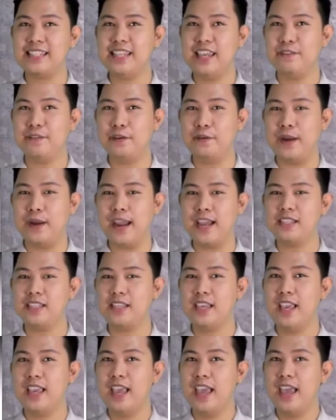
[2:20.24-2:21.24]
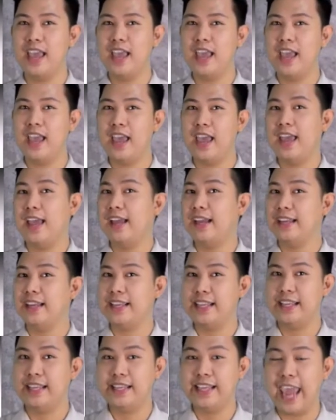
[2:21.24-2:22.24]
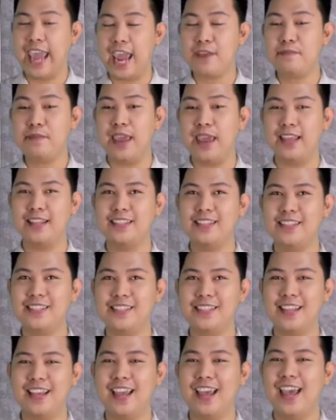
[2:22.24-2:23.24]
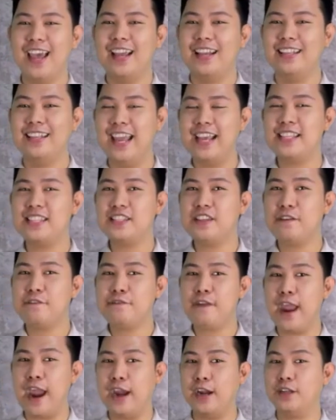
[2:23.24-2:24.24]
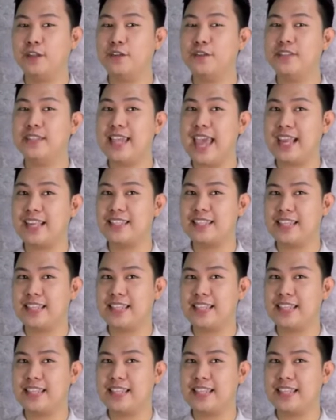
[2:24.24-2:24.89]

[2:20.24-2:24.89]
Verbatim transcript: gibberish, gametes. This refers to sex